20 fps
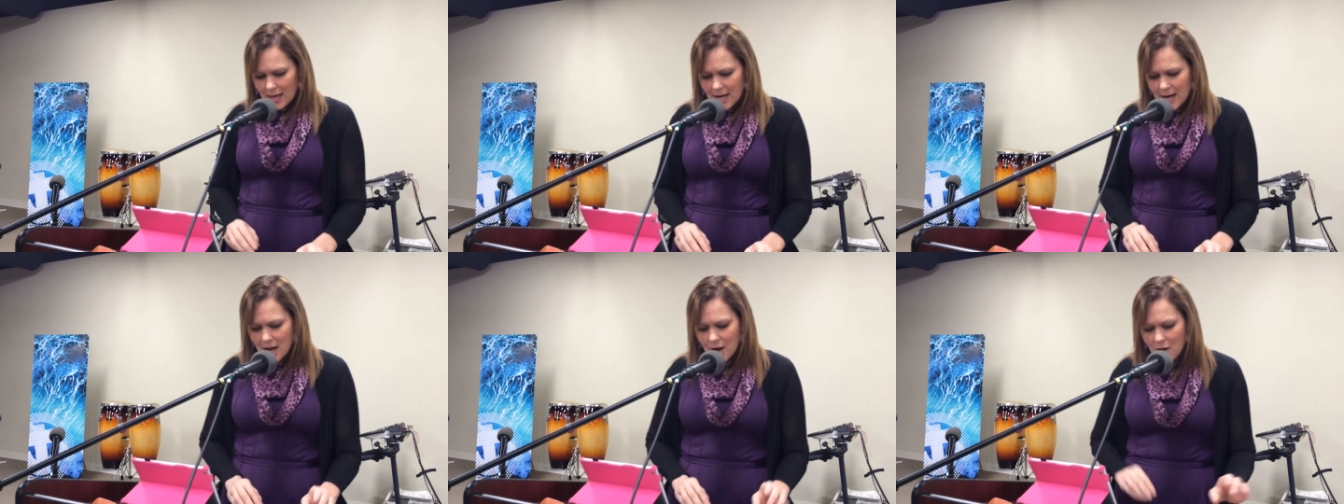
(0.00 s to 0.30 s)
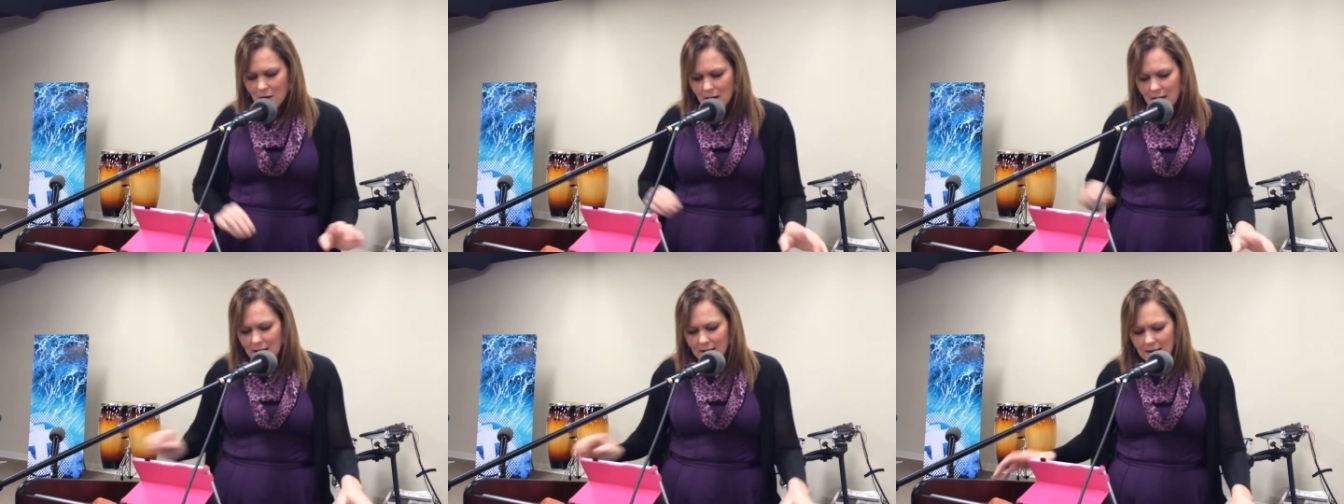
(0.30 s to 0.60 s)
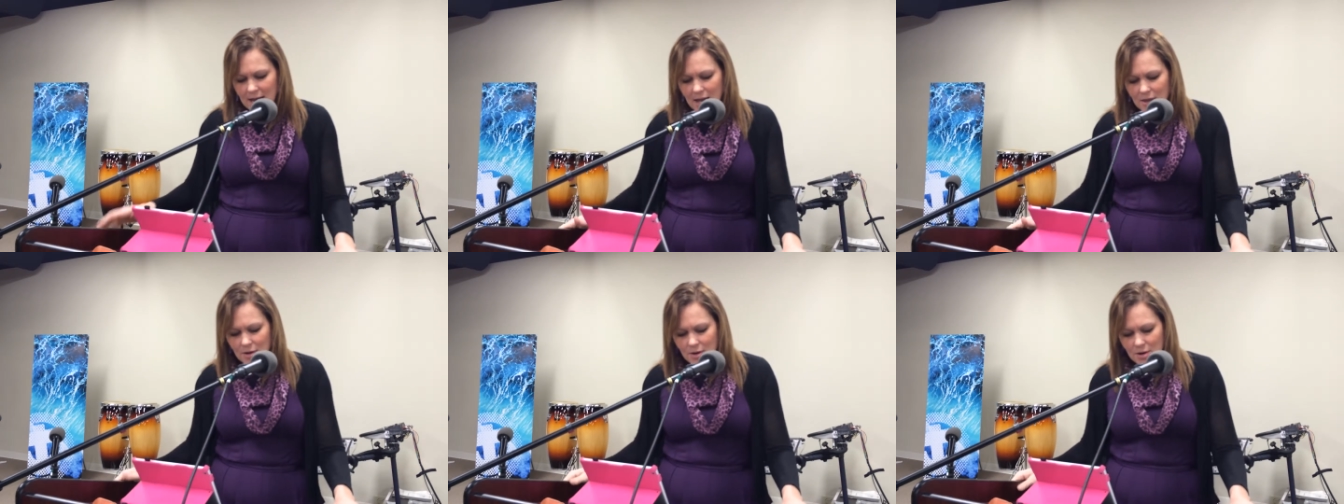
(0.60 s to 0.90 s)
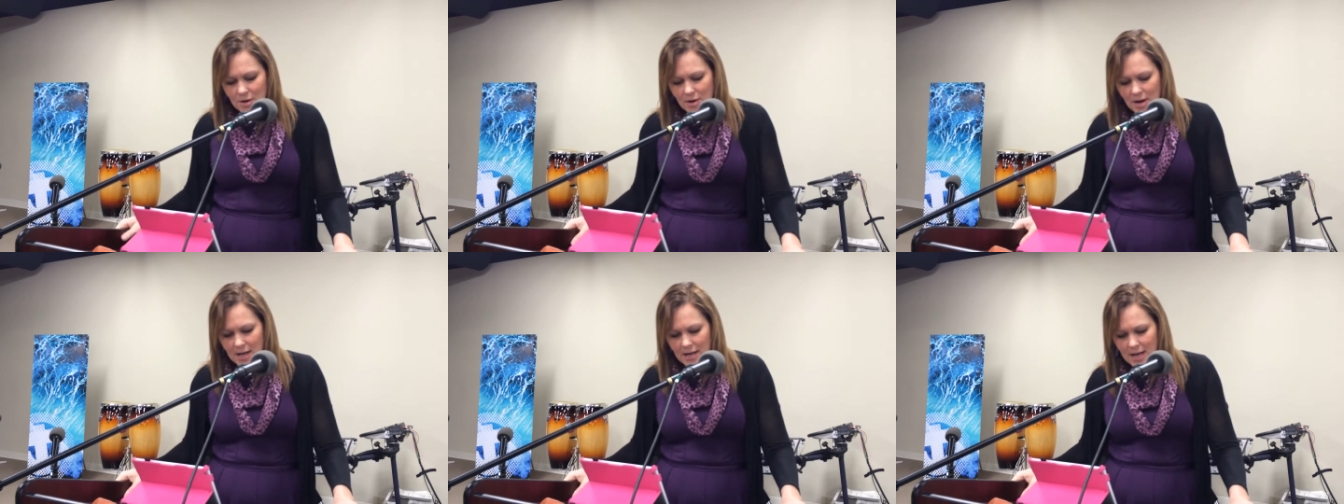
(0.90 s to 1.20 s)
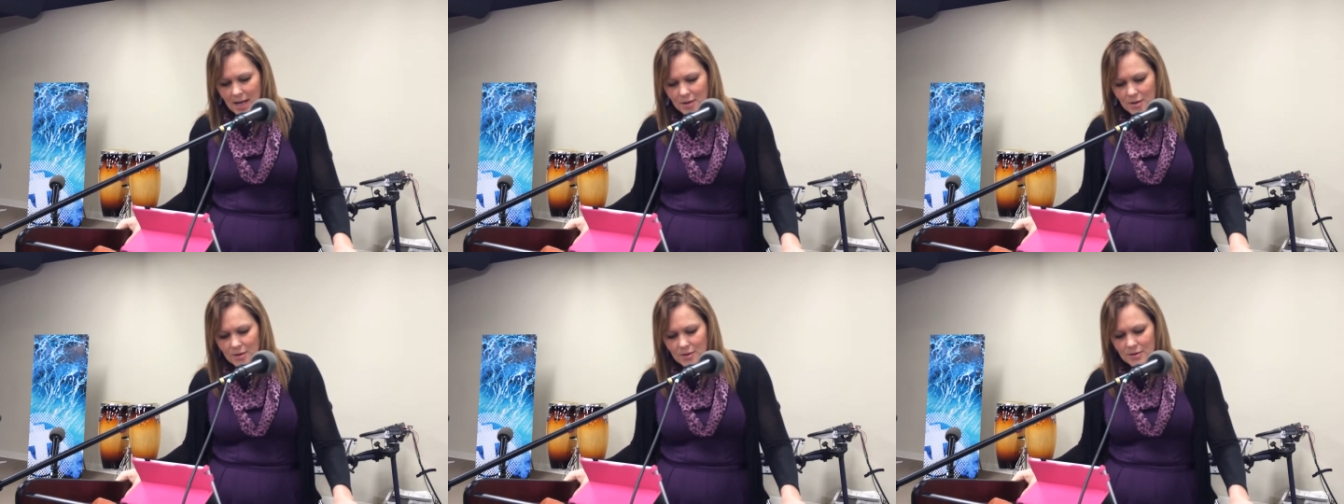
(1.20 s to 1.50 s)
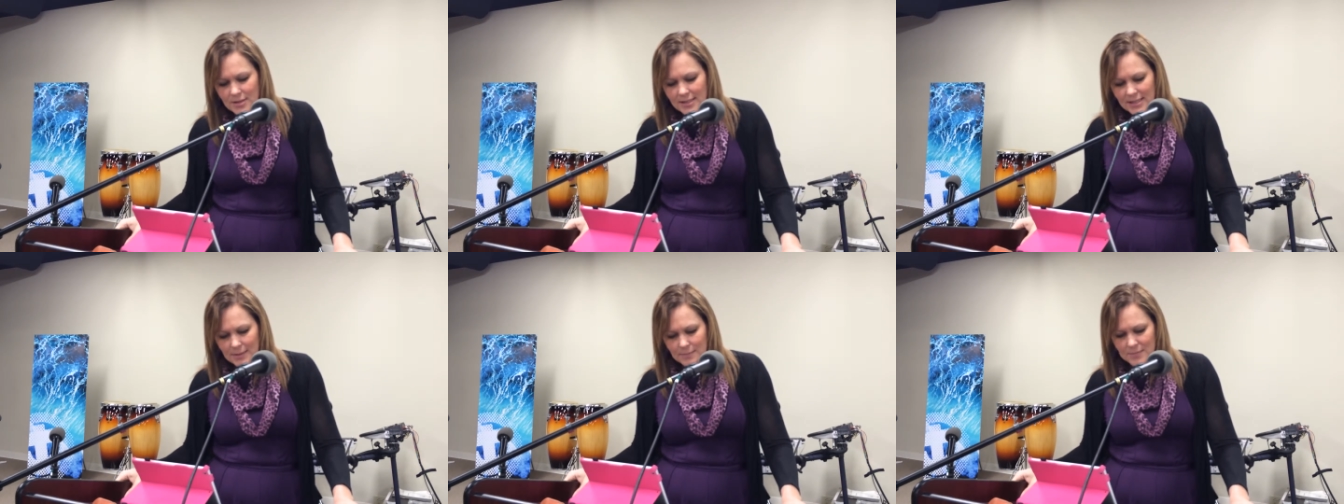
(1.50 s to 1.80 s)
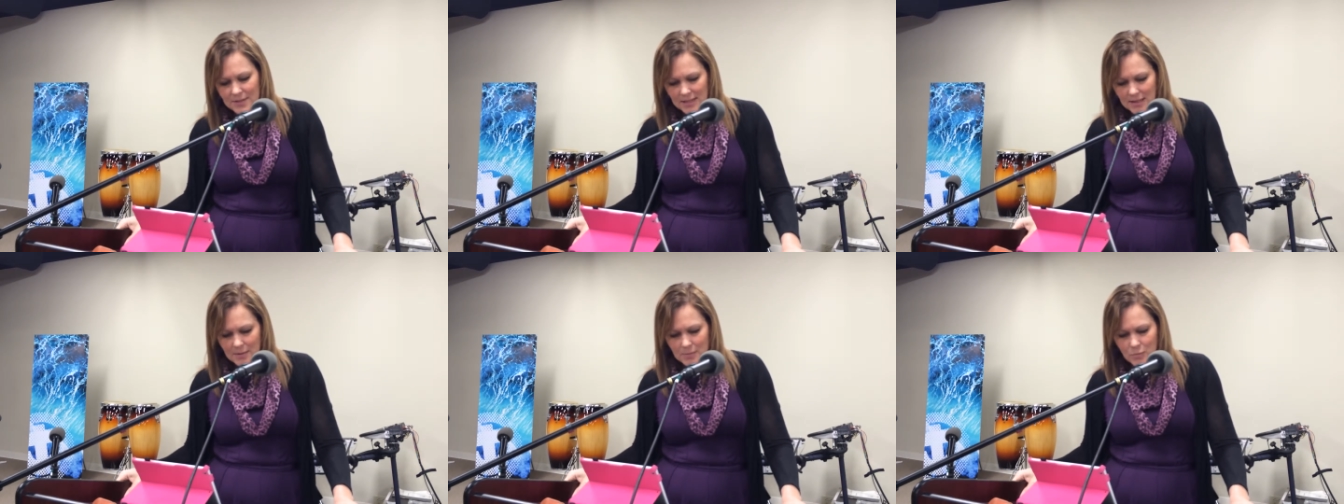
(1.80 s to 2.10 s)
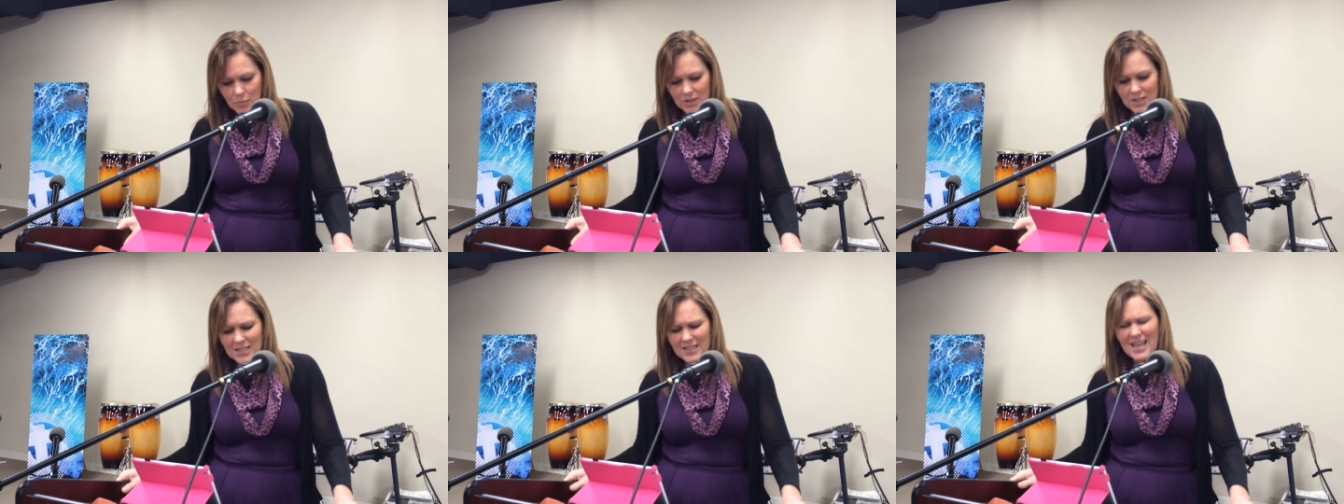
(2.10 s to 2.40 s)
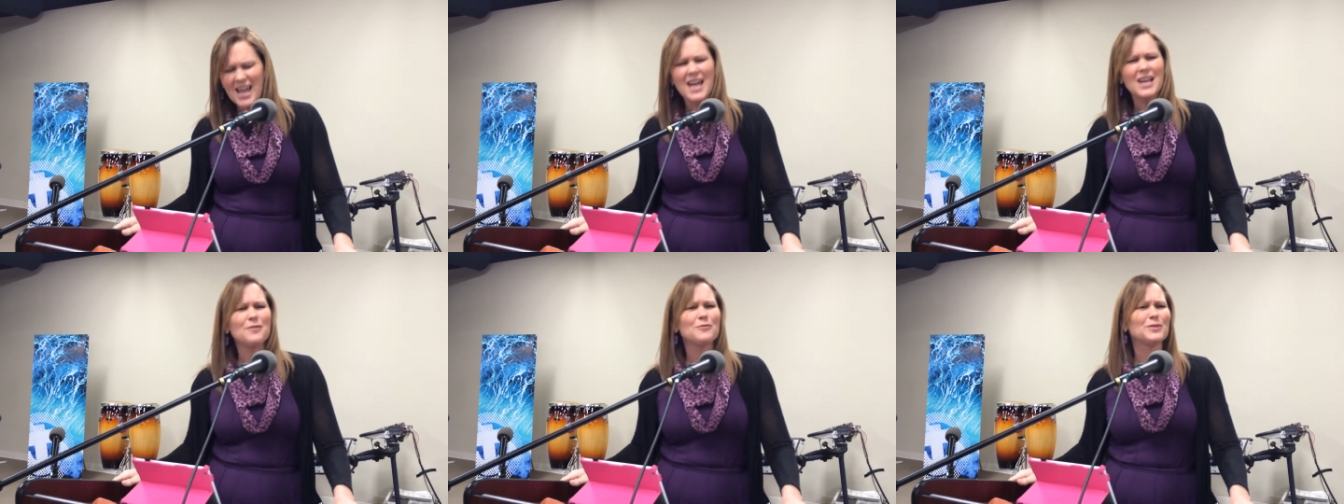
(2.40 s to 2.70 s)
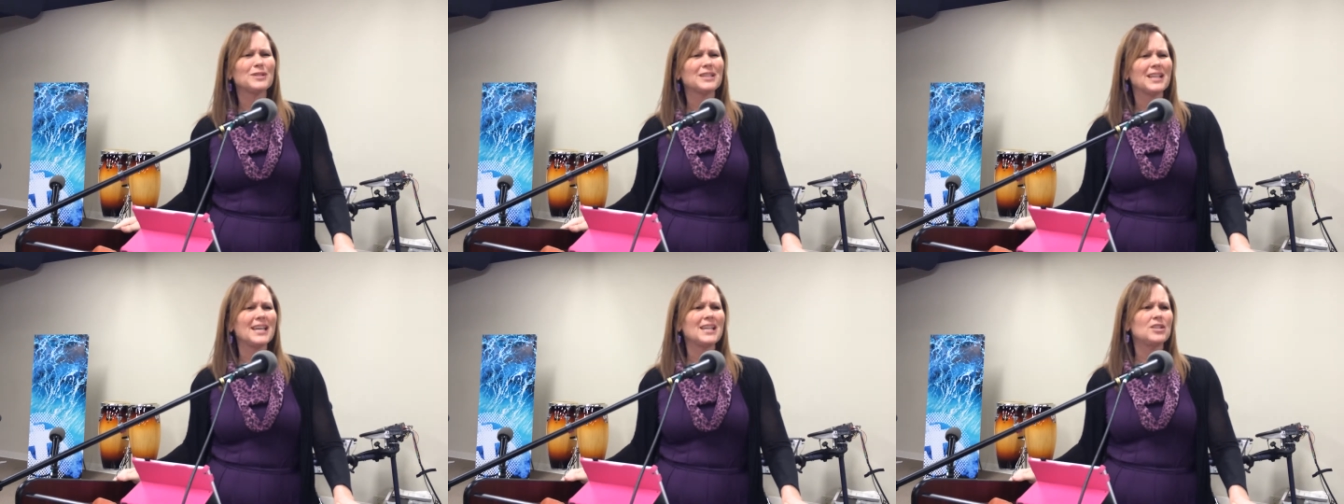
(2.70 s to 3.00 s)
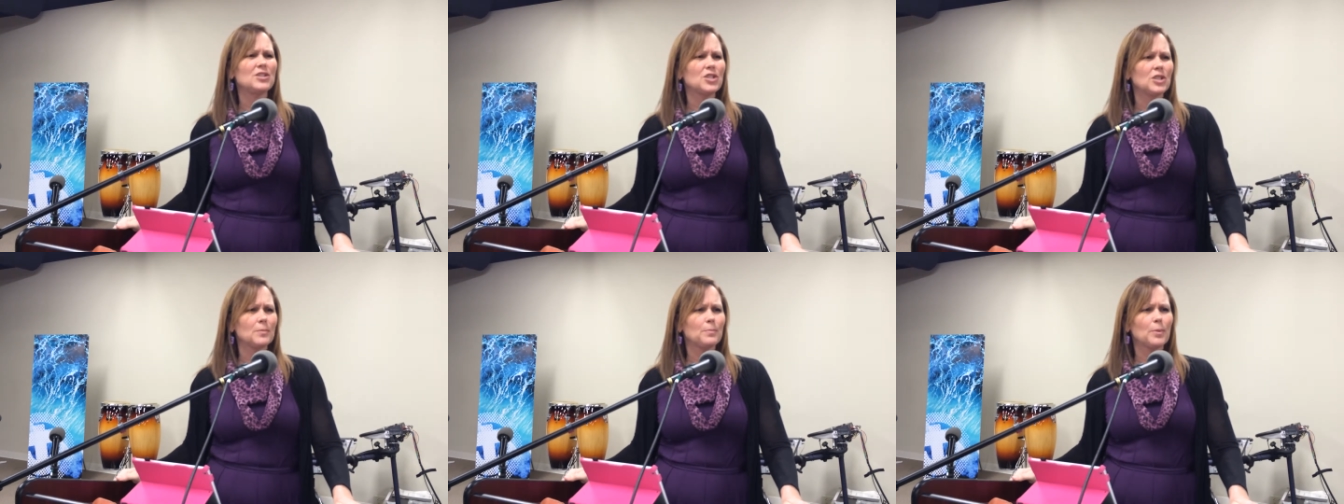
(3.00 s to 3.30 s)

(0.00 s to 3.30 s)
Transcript: Now, another, another symptom, which is kind of related to the